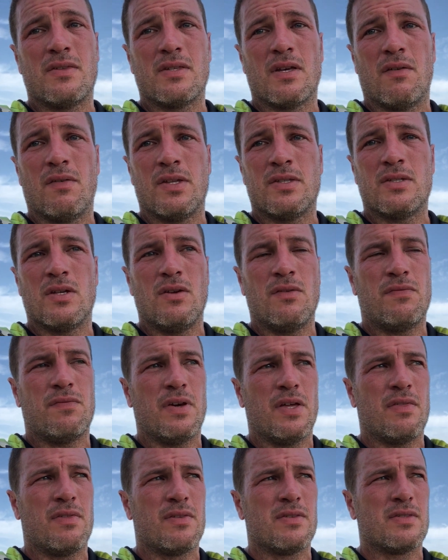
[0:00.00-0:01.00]
So I've had 2
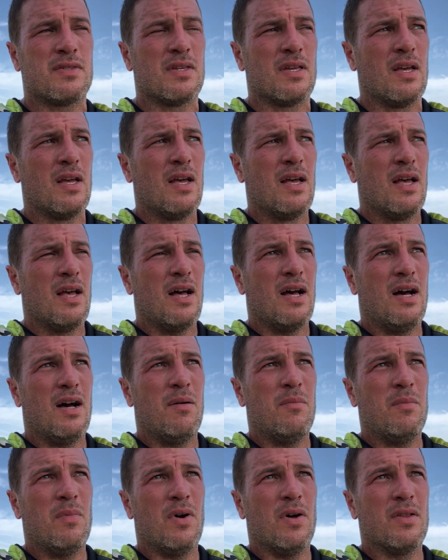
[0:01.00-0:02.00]
fifths
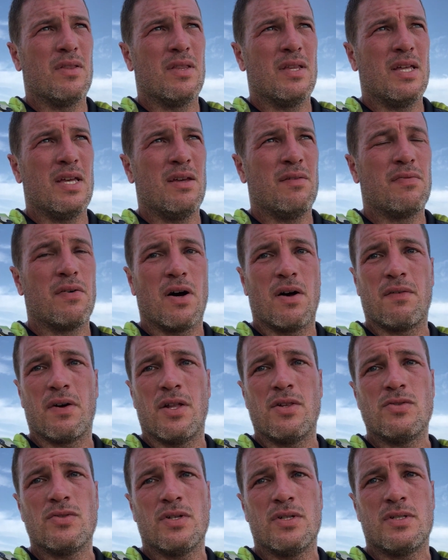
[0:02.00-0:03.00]
on the
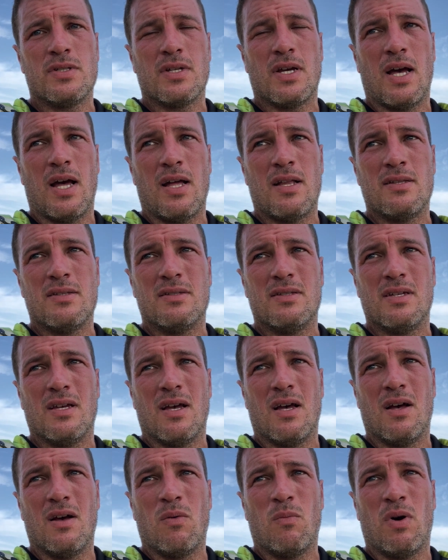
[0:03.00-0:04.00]
500 and
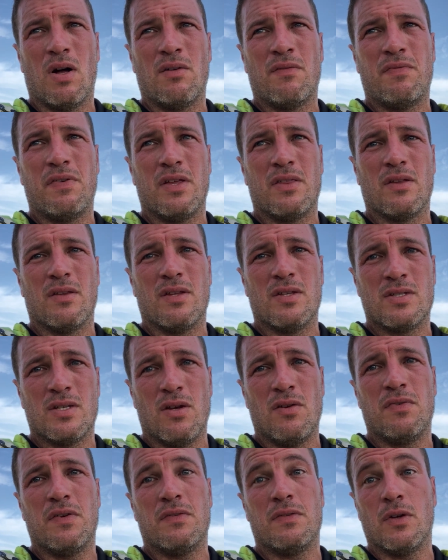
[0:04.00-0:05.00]
1 fifth on the
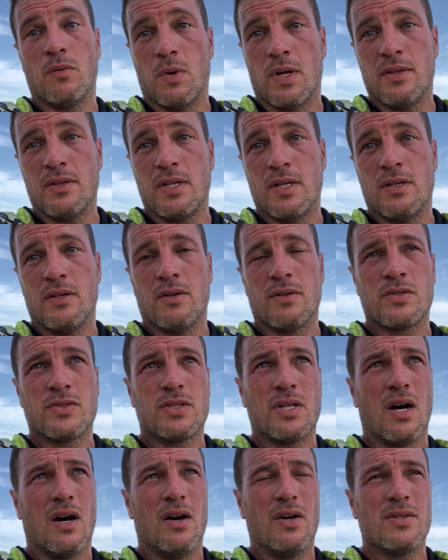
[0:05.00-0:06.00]
250. One did not
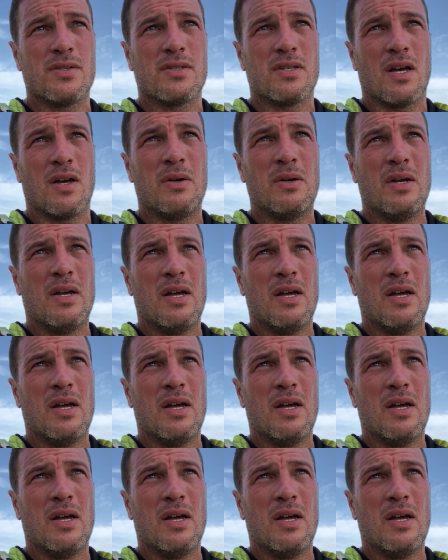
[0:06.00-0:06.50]
start, so